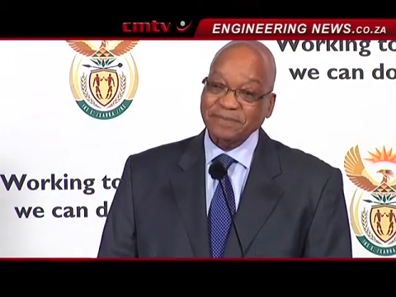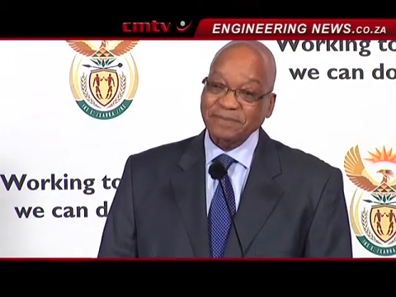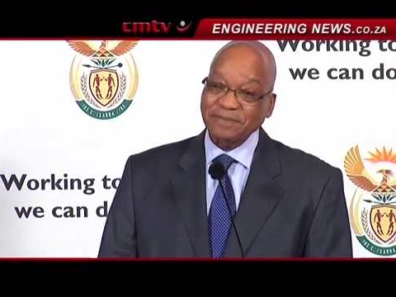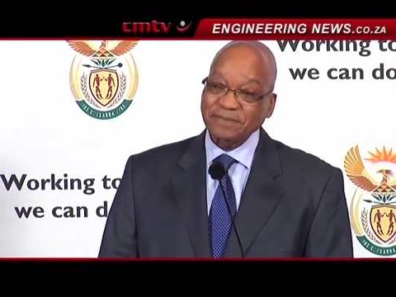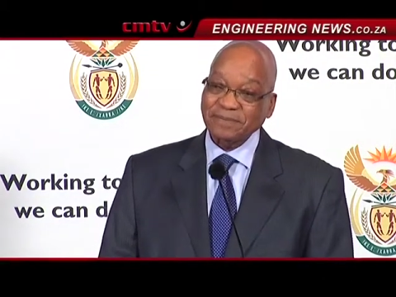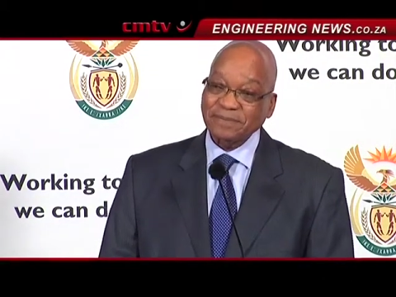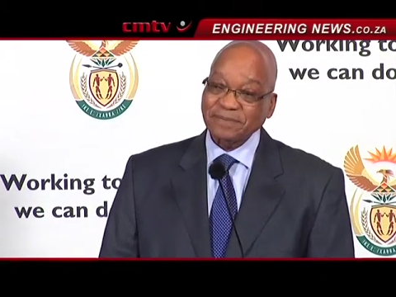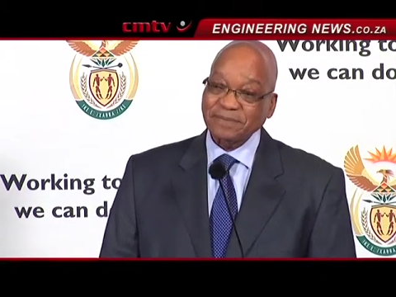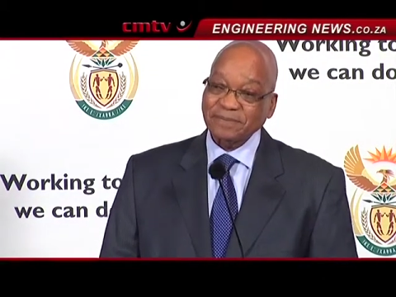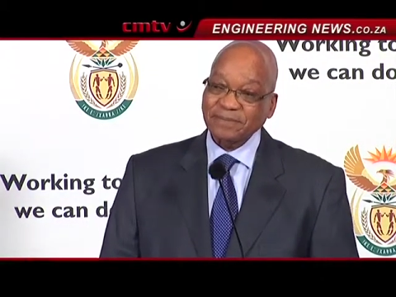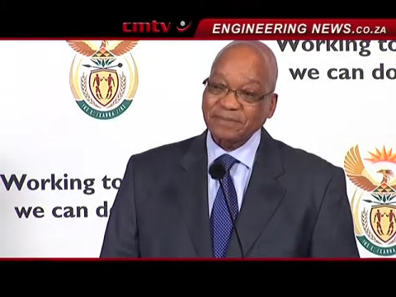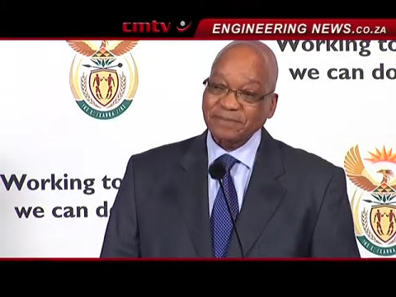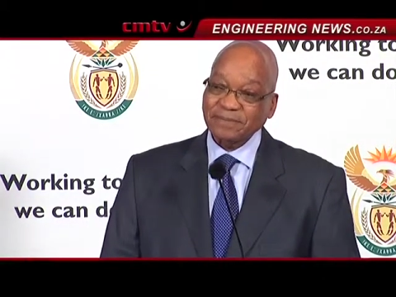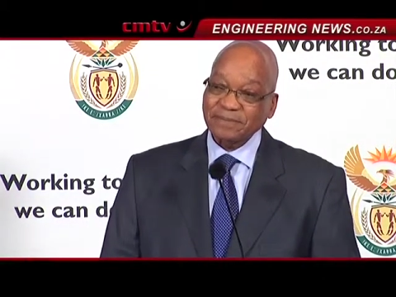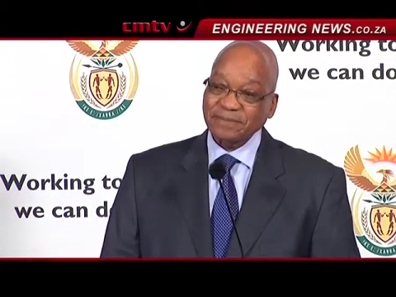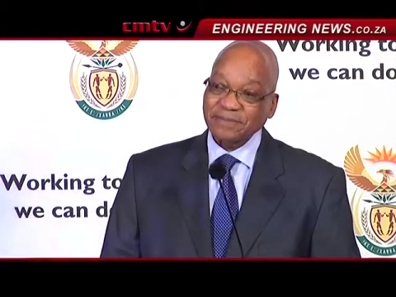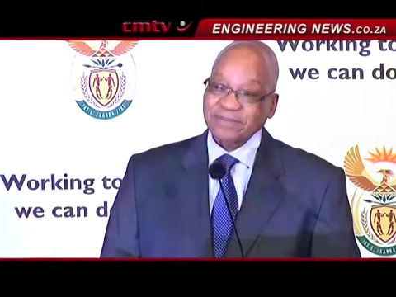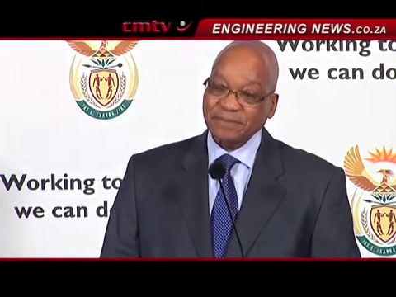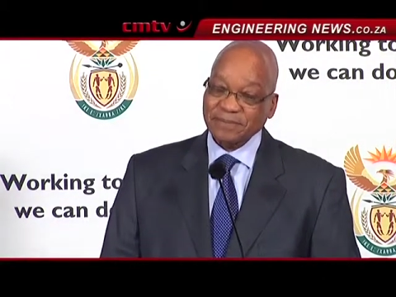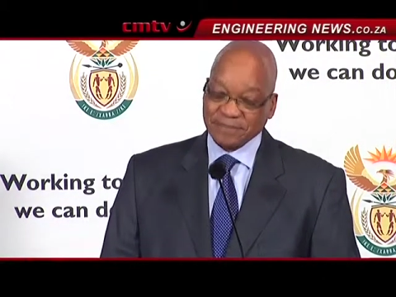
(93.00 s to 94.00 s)

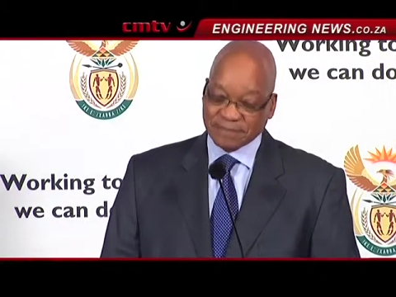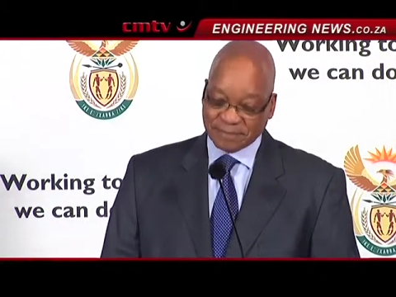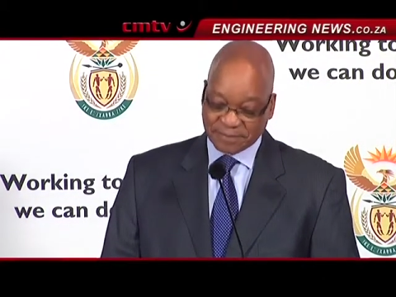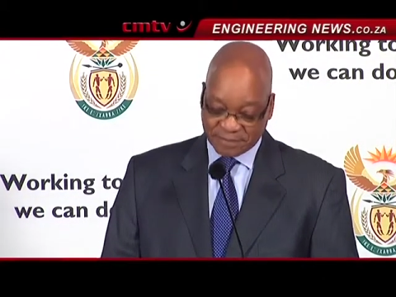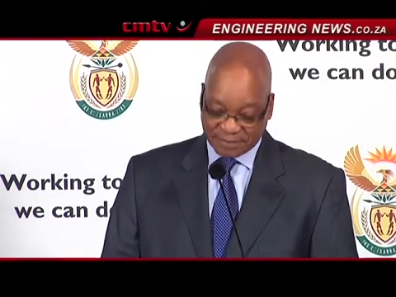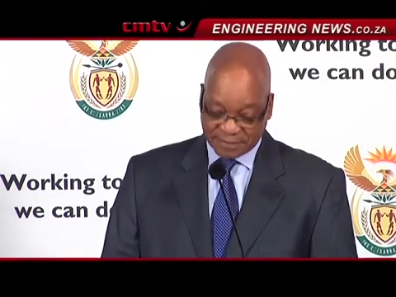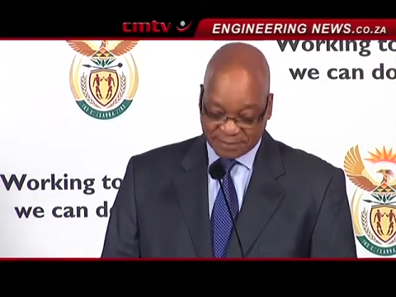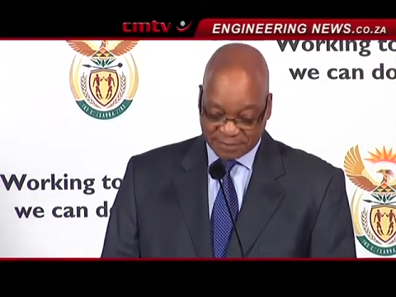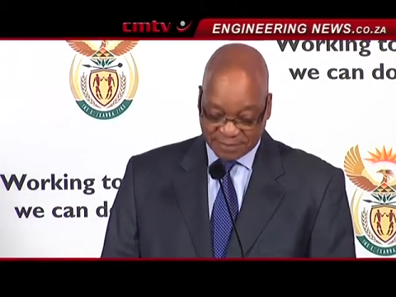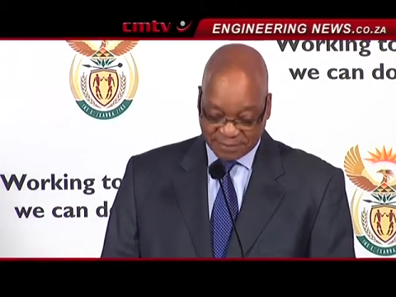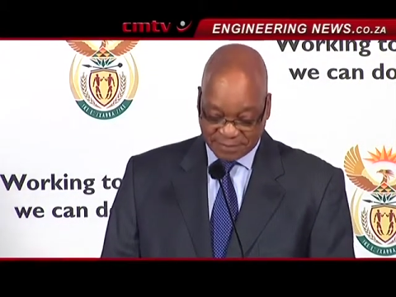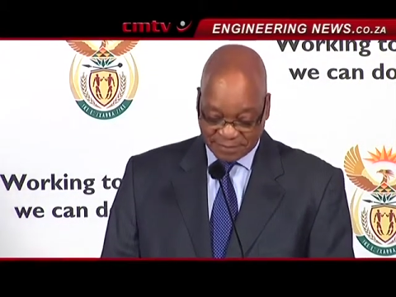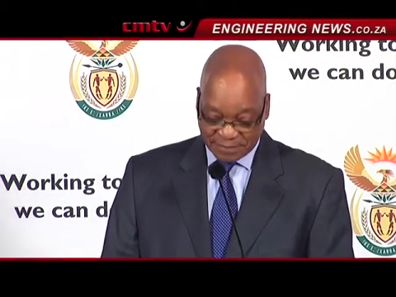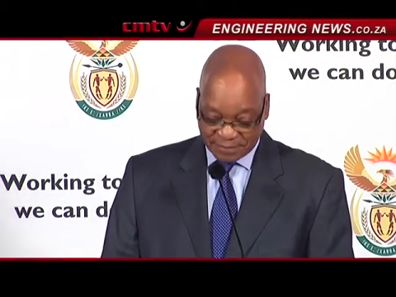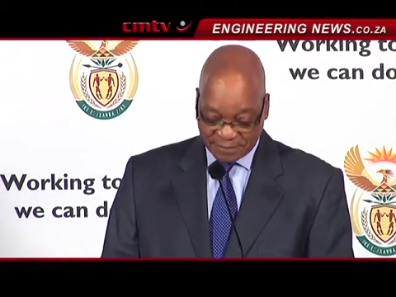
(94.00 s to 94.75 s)
Nobody speaks.